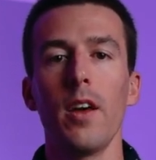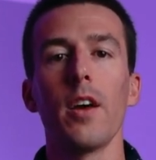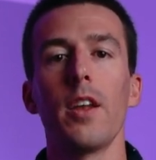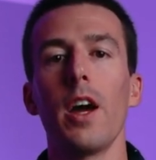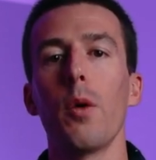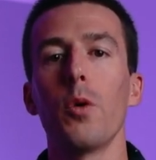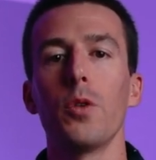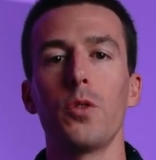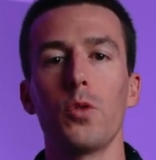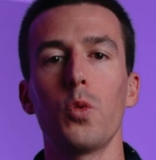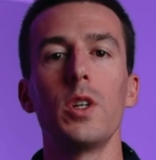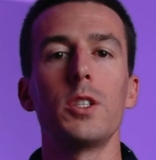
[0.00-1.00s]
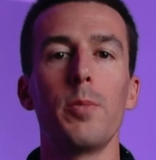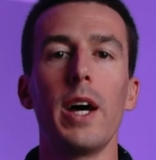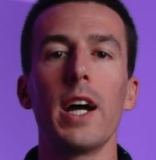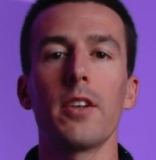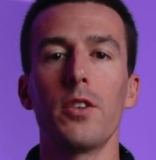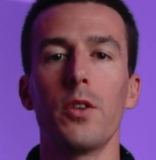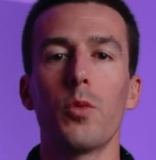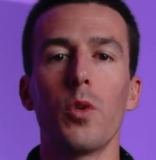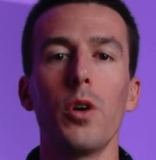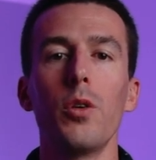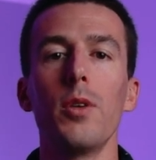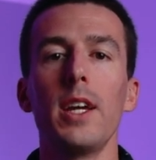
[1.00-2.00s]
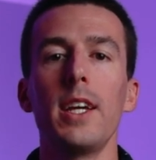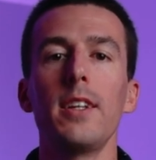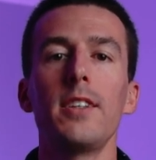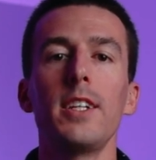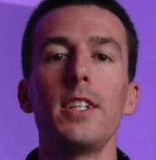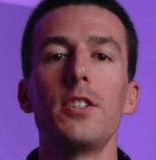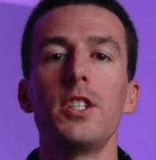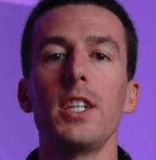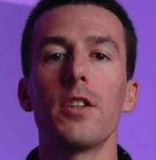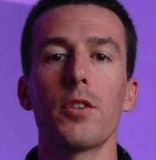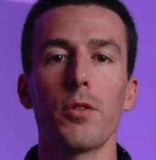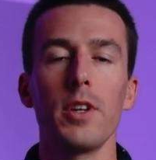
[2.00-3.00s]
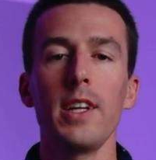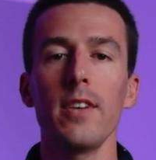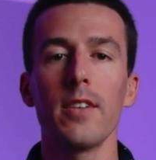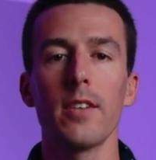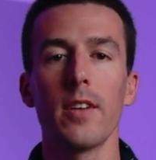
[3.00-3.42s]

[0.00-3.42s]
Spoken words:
And now we'll switch back to the Rode NTG3.